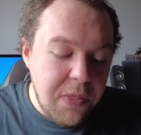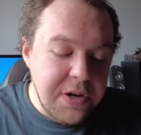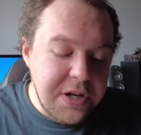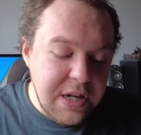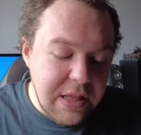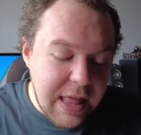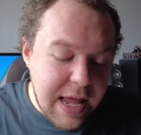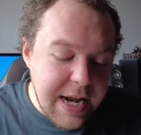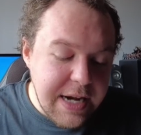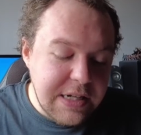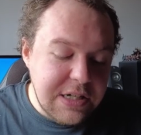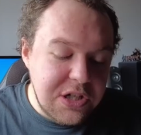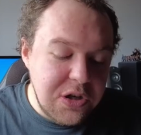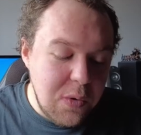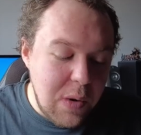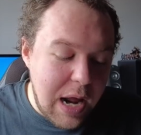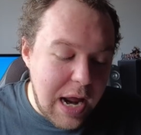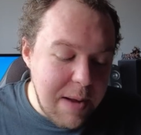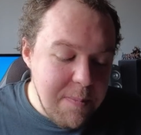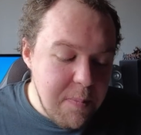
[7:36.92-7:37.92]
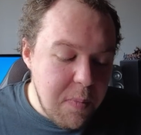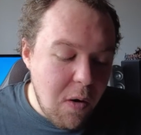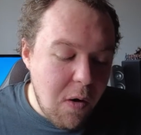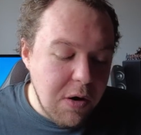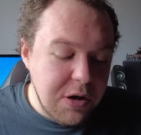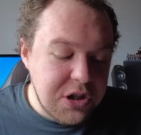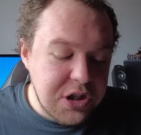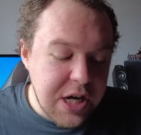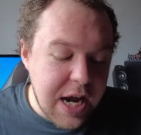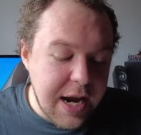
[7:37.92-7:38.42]
delay to
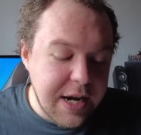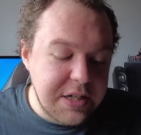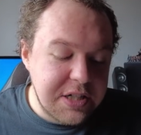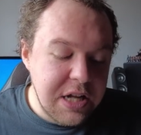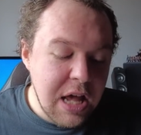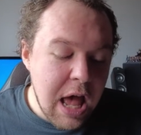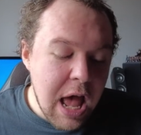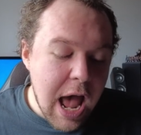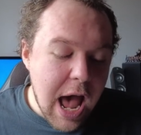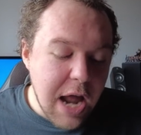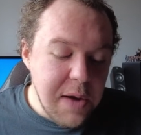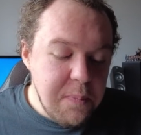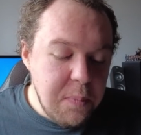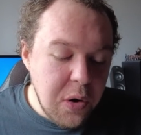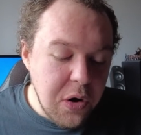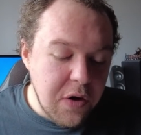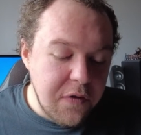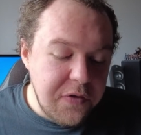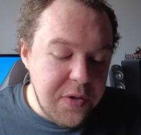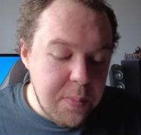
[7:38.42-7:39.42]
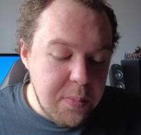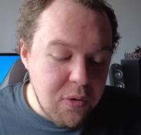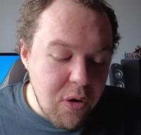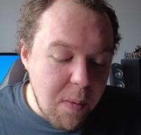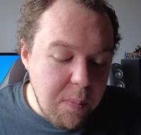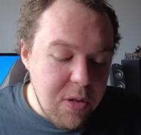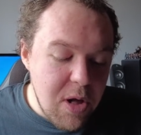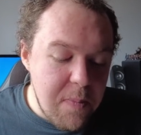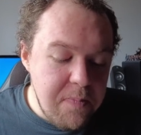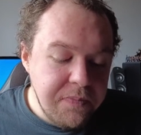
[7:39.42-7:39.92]
import checks had put off the
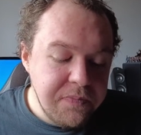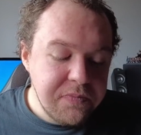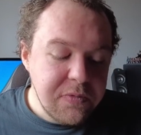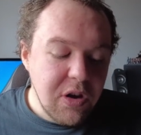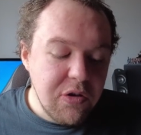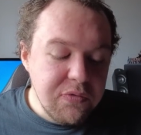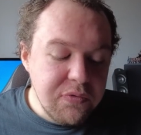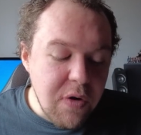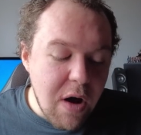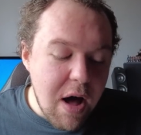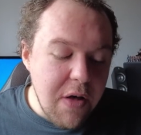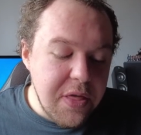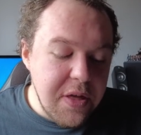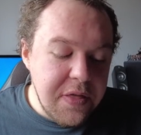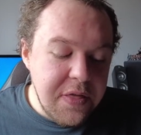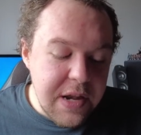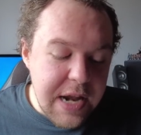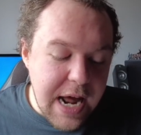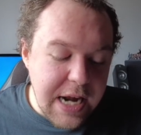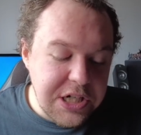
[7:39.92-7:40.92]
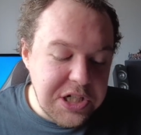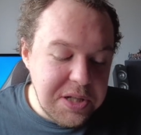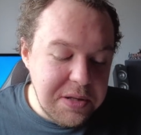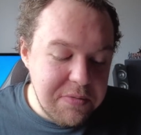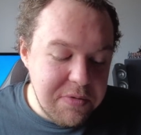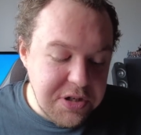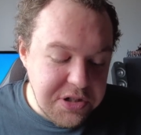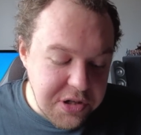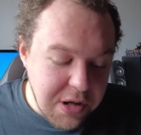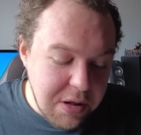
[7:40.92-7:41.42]
problem rather than
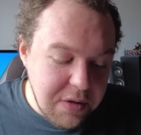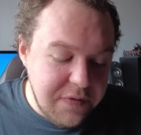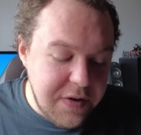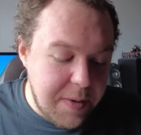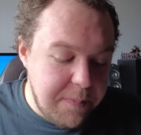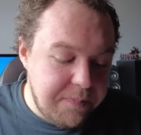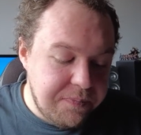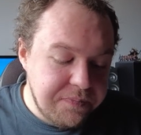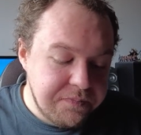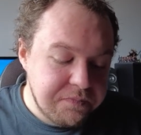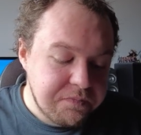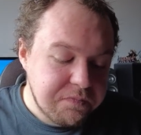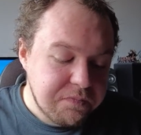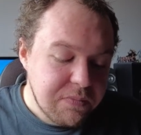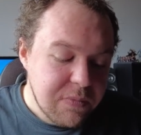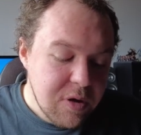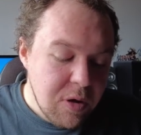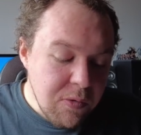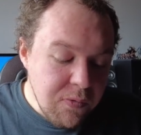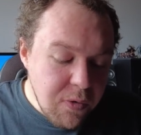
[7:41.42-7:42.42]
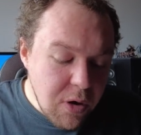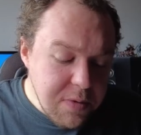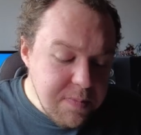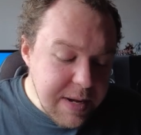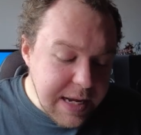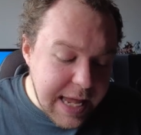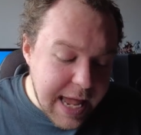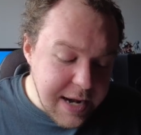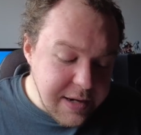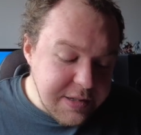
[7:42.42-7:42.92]
actually resolve it. Rod
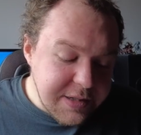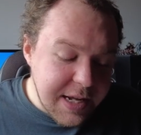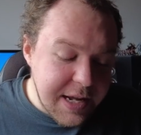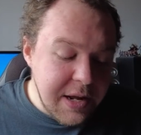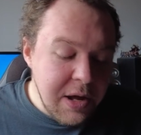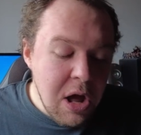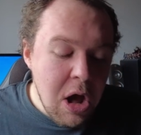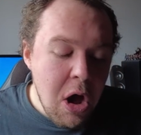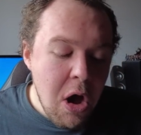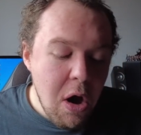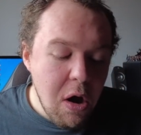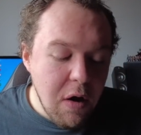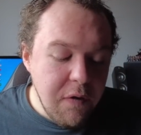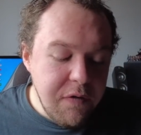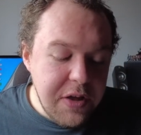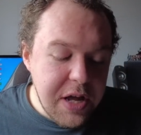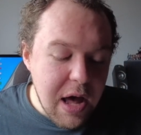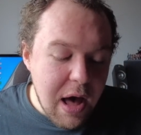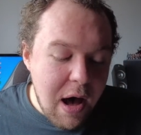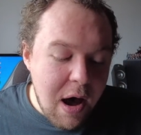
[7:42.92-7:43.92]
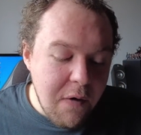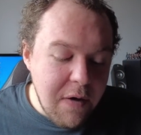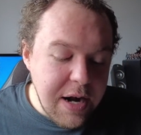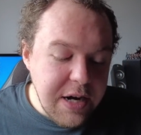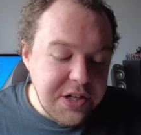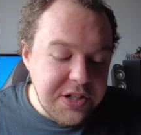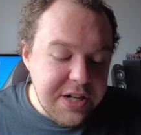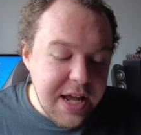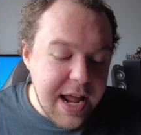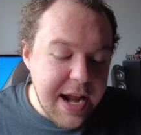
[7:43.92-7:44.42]
McKenzie of the
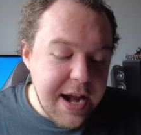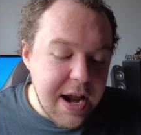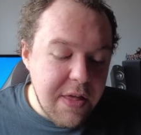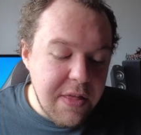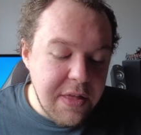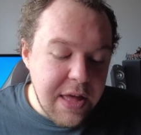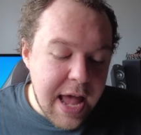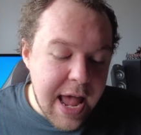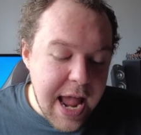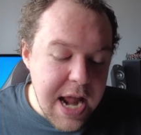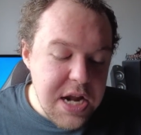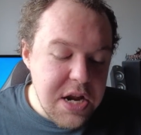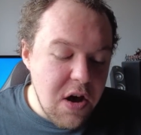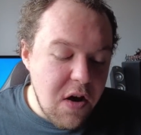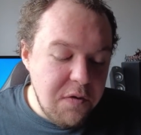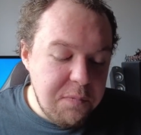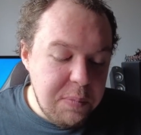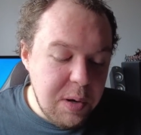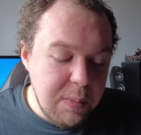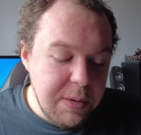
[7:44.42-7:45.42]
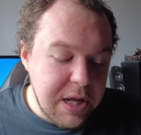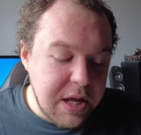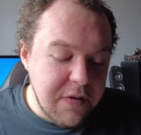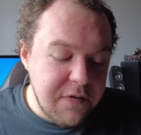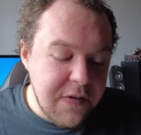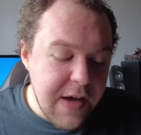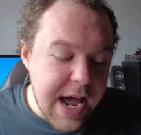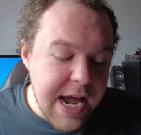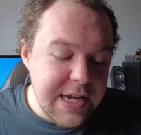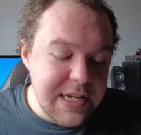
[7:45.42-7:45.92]
RHA, the head of public
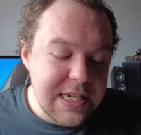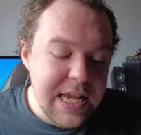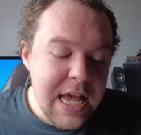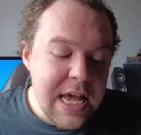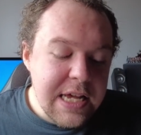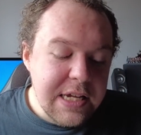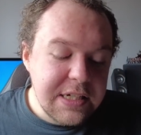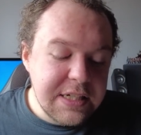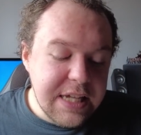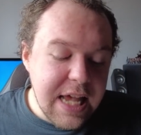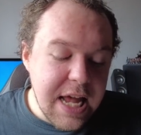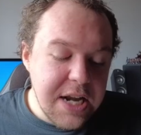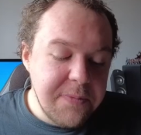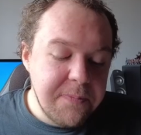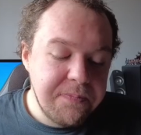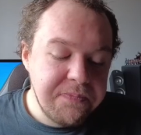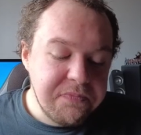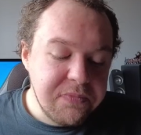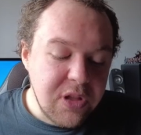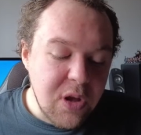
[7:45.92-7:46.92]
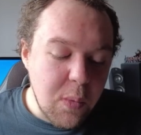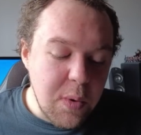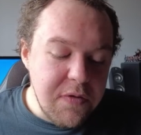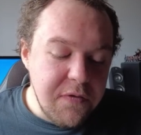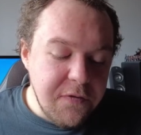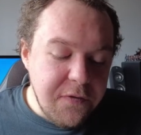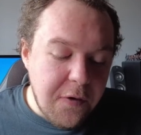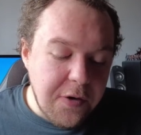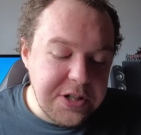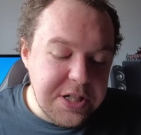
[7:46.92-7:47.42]
affairs, said that
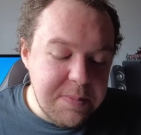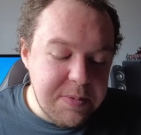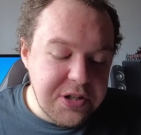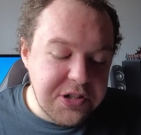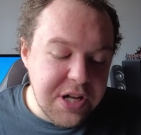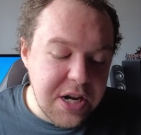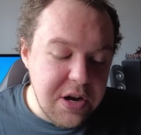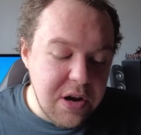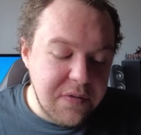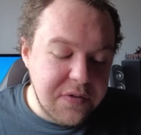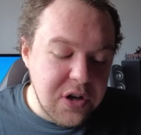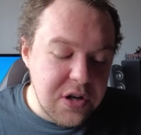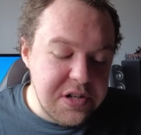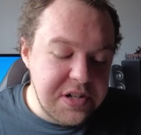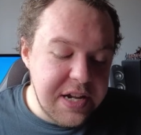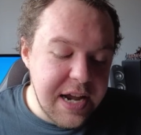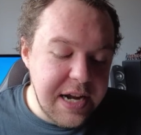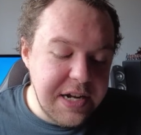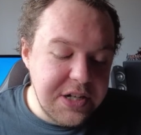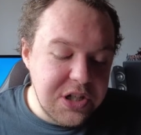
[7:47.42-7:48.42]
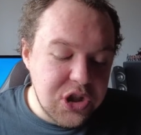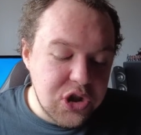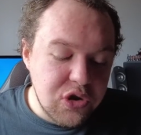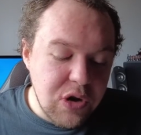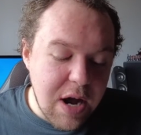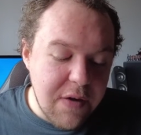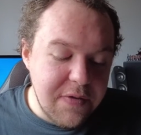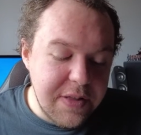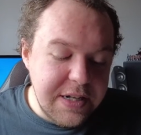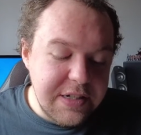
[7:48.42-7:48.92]
with 40% of containers
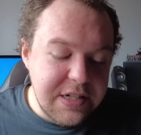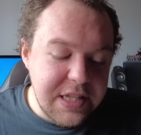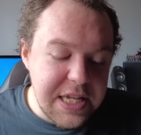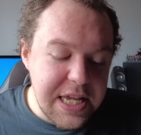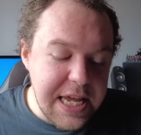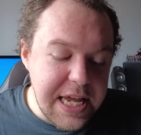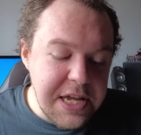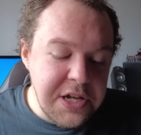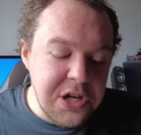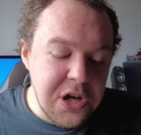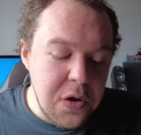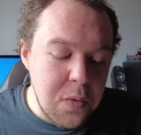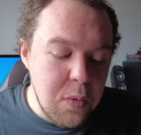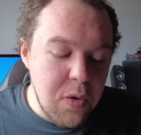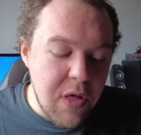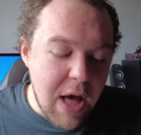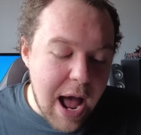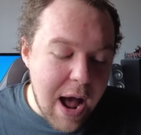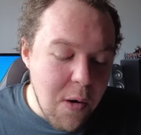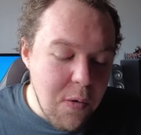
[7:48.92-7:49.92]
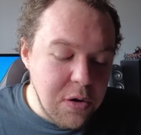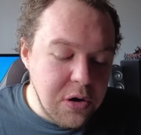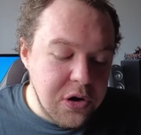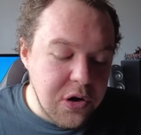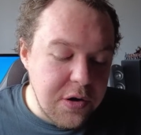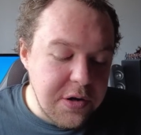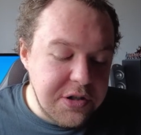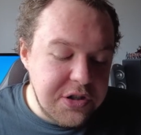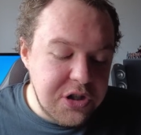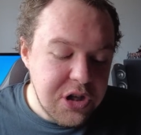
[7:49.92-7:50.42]
travelling to the EU without
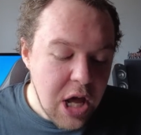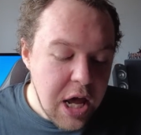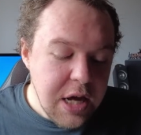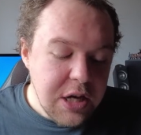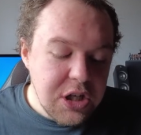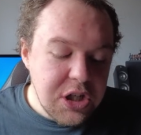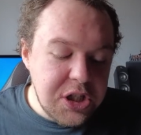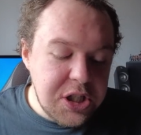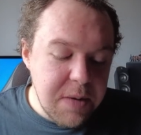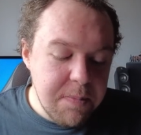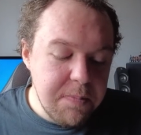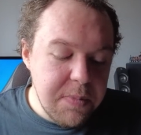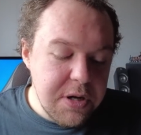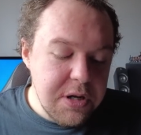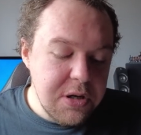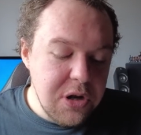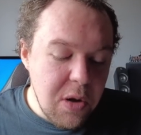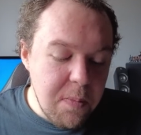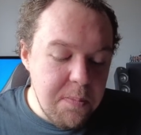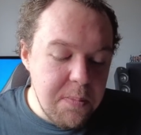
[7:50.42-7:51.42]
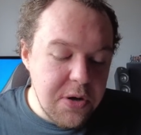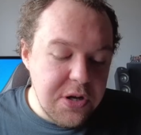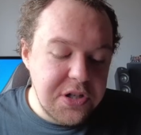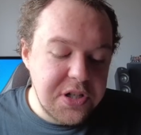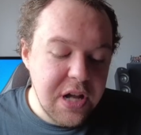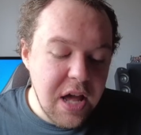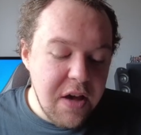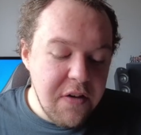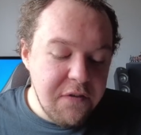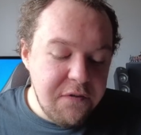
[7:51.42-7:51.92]
goods, shipment
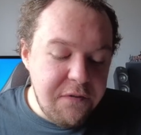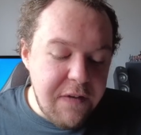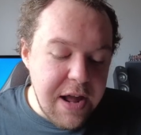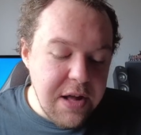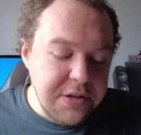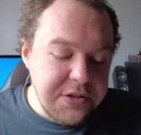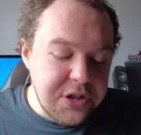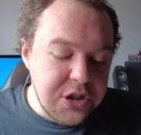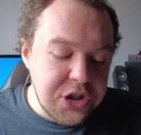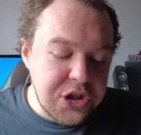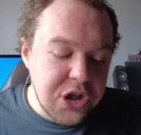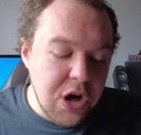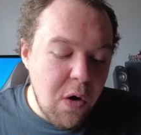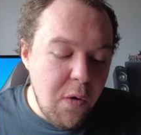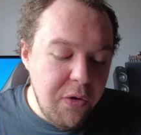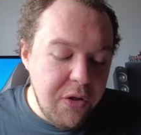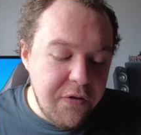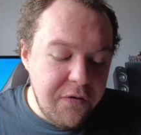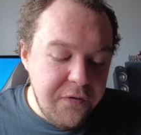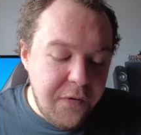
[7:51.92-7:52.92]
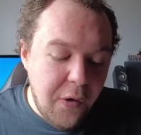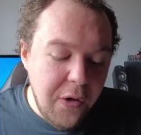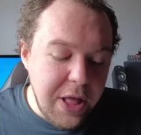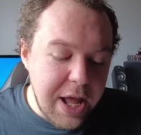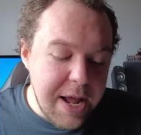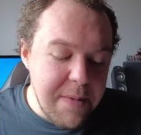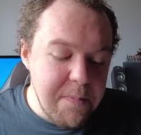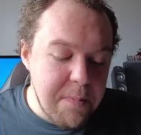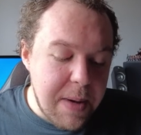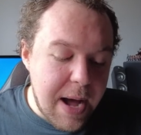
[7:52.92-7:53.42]
numbers failed to show the full
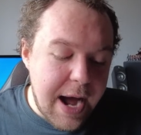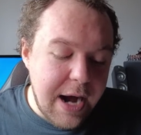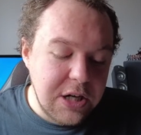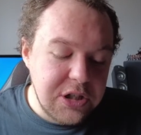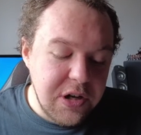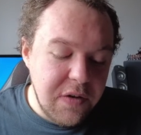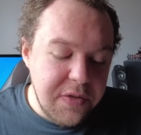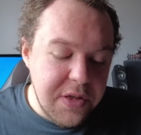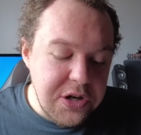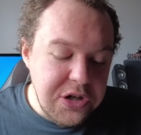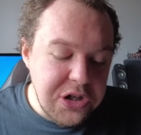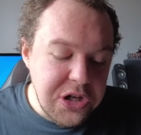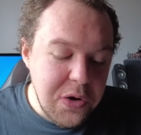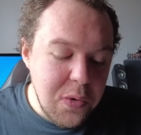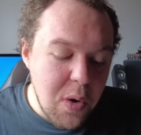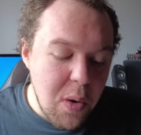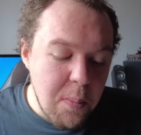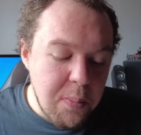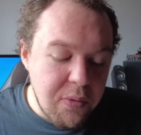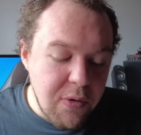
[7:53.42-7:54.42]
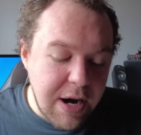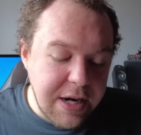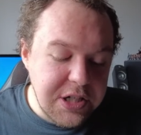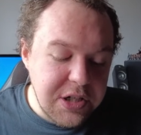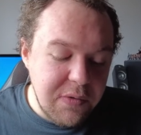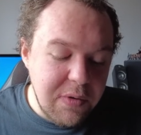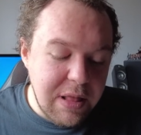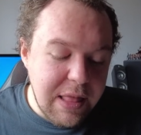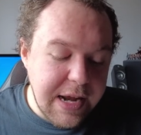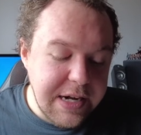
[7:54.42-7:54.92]
impact of the new
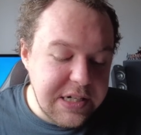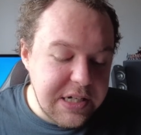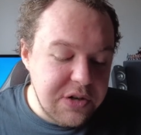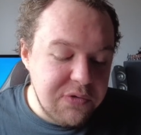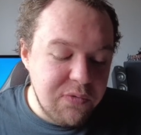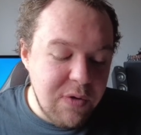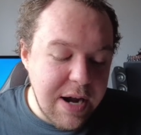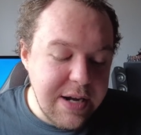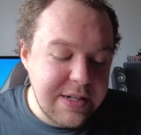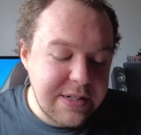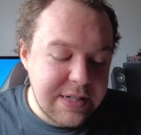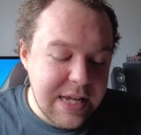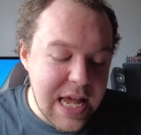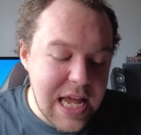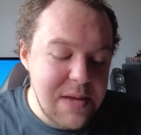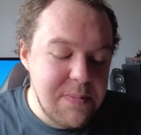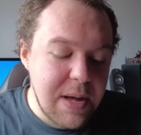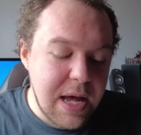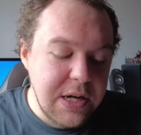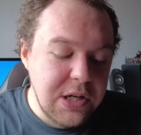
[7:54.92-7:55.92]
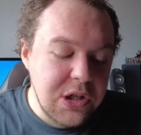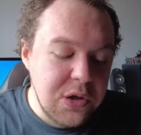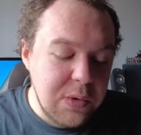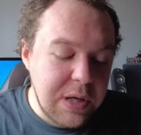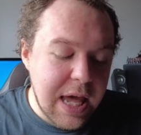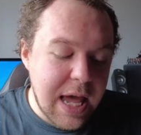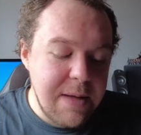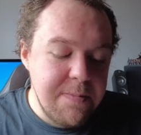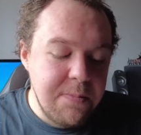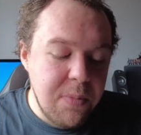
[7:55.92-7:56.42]
Brexit-related red tape at
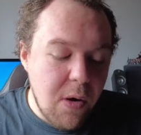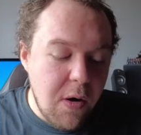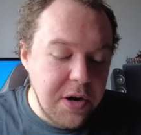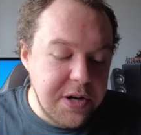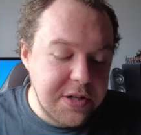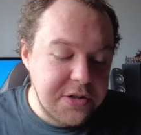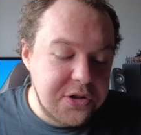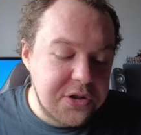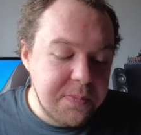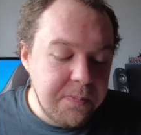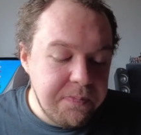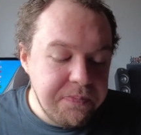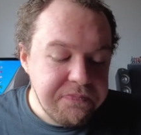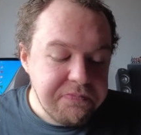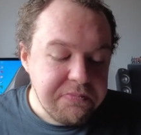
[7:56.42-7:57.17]
UK borders.